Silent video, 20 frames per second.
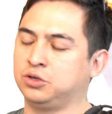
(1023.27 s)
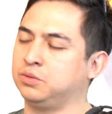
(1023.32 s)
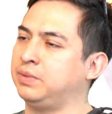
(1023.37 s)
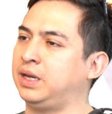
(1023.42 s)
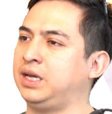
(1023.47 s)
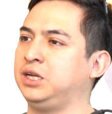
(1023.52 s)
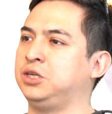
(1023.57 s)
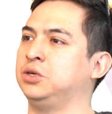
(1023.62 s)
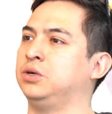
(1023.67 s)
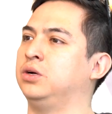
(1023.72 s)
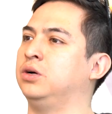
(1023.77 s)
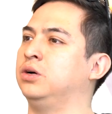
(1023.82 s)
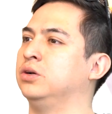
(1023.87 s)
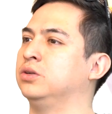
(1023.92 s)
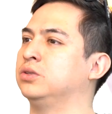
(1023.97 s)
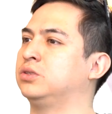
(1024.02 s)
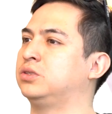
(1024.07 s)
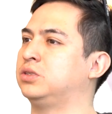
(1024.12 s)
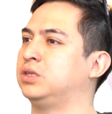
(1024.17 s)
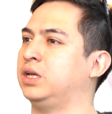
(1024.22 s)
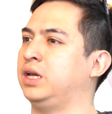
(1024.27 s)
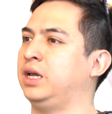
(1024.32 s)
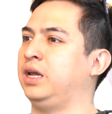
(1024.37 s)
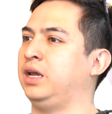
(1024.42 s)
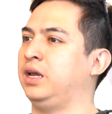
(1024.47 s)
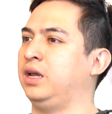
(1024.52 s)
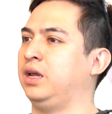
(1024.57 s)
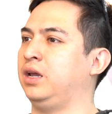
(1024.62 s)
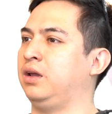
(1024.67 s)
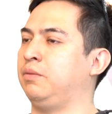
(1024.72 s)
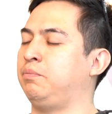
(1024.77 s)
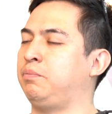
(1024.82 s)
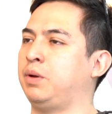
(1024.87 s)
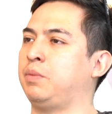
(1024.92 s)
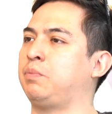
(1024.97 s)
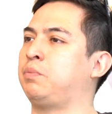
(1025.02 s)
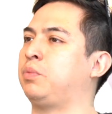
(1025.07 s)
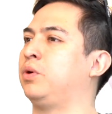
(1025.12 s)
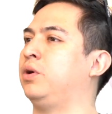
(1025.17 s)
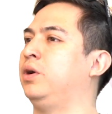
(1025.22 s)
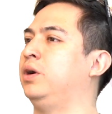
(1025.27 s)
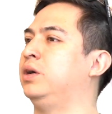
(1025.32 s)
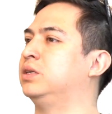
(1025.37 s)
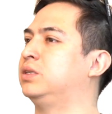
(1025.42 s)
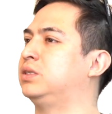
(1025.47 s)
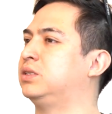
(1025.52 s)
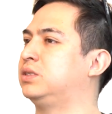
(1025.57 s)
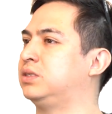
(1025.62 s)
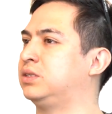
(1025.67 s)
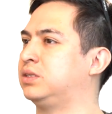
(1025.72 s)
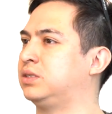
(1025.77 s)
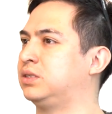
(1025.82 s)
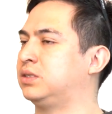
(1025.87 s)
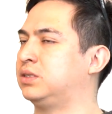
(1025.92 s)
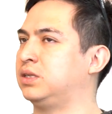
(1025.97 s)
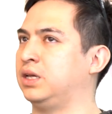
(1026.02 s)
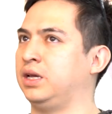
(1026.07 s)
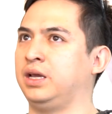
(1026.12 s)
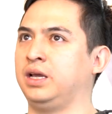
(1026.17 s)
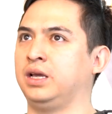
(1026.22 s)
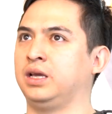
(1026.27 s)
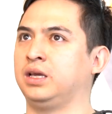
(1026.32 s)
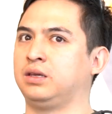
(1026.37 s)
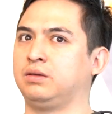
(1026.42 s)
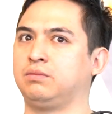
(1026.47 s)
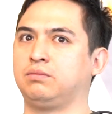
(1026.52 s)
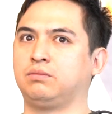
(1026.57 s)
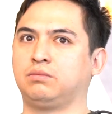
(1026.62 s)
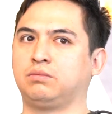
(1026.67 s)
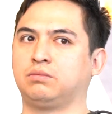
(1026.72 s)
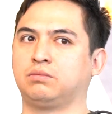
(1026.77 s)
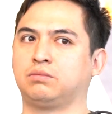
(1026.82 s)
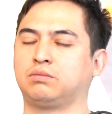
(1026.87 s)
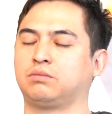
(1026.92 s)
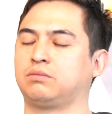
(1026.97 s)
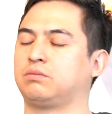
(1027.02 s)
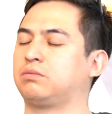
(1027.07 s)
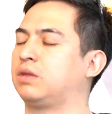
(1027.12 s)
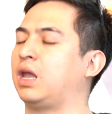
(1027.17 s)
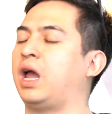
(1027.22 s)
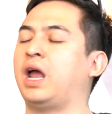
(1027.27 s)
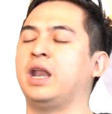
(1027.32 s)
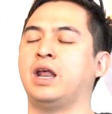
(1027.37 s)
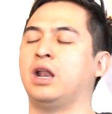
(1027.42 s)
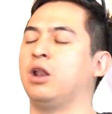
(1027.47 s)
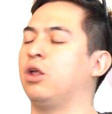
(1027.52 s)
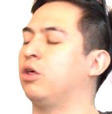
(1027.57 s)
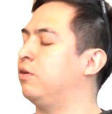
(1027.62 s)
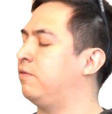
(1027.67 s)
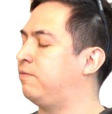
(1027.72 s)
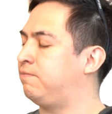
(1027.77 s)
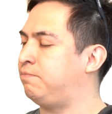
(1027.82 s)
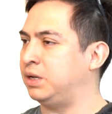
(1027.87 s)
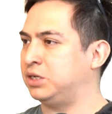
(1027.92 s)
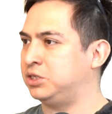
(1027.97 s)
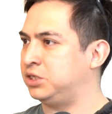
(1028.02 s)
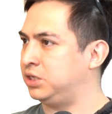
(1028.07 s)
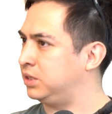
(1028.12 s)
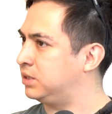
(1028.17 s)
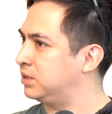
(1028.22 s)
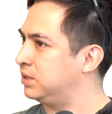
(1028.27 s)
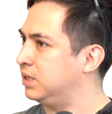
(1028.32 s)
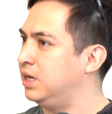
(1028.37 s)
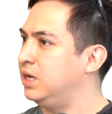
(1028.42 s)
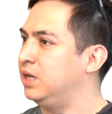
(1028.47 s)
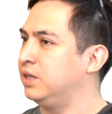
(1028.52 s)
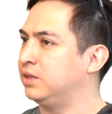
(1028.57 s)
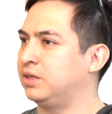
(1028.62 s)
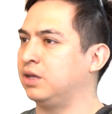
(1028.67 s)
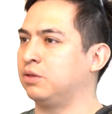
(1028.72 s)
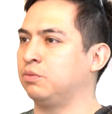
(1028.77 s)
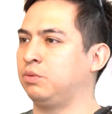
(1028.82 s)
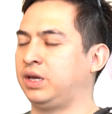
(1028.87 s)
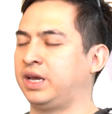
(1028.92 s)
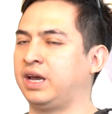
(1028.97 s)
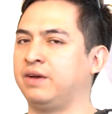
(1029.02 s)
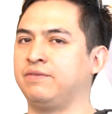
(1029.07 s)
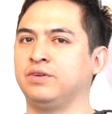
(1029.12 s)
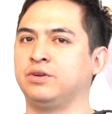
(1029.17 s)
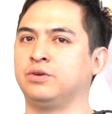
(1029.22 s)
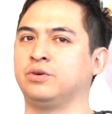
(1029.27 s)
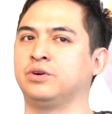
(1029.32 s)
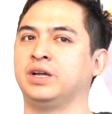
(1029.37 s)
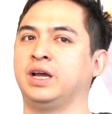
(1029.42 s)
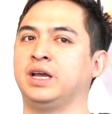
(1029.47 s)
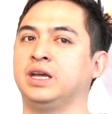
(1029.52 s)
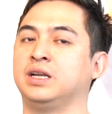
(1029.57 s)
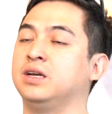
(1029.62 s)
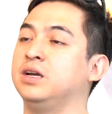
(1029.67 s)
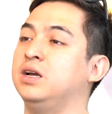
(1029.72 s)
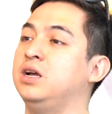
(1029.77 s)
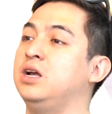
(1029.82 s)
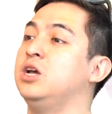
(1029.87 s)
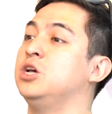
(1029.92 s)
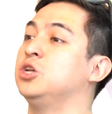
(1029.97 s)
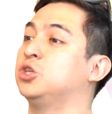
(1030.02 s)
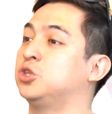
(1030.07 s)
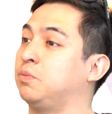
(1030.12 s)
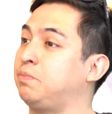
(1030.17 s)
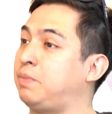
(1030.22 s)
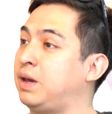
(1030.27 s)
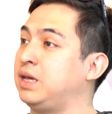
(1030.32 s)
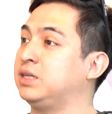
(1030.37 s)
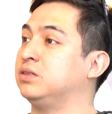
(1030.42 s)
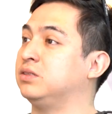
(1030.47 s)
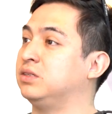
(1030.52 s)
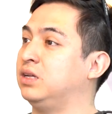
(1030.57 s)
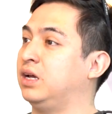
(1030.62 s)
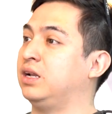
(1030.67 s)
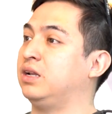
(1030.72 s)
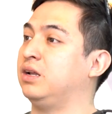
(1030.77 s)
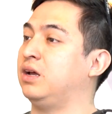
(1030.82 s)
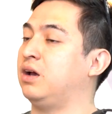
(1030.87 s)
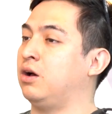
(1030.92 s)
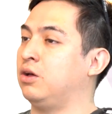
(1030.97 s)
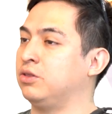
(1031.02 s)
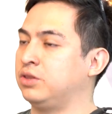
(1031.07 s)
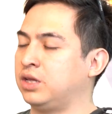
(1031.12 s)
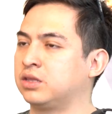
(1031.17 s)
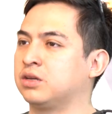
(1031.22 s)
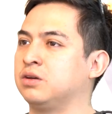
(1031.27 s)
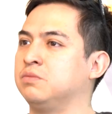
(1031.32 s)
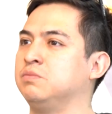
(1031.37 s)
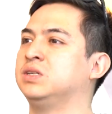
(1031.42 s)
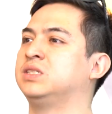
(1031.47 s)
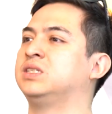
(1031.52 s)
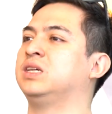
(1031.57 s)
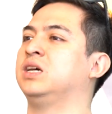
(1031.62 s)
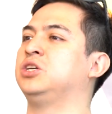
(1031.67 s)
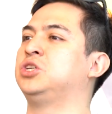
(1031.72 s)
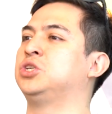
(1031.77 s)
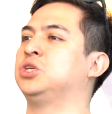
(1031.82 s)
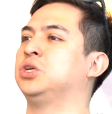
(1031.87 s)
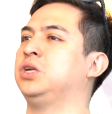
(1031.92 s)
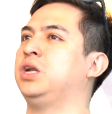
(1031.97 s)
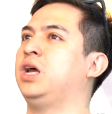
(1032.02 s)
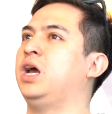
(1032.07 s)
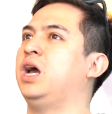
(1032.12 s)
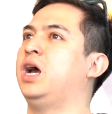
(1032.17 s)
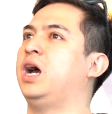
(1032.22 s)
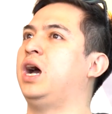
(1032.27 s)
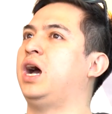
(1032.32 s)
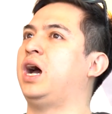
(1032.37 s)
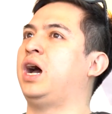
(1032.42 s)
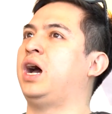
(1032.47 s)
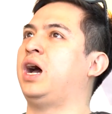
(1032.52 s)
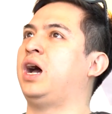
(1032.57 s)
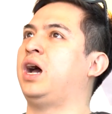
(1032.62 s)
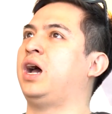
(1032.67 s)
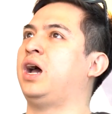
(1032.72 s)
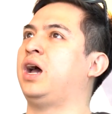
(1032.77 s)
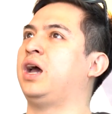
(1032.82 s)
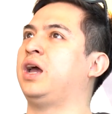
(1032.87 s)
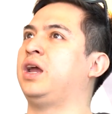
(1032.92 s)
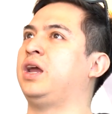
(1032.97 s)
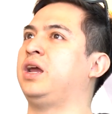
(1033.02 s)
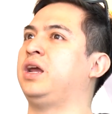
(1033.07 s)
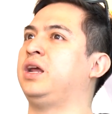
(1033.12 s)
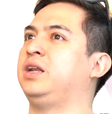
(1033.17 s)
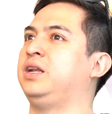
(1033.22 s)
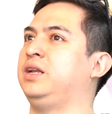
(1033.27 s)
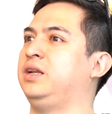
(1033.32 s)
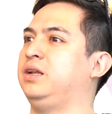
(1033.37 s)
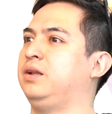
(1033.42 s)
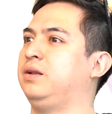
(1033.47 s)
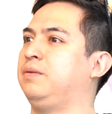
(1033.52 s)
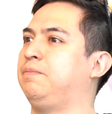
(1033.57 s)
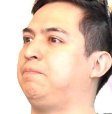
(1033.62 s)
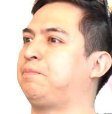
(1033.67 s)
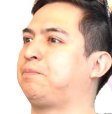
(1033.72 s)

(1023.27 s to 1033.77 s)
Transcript: tomatoes, peppers, and a lot of veggies that we have in our diet. So based on that conversation, and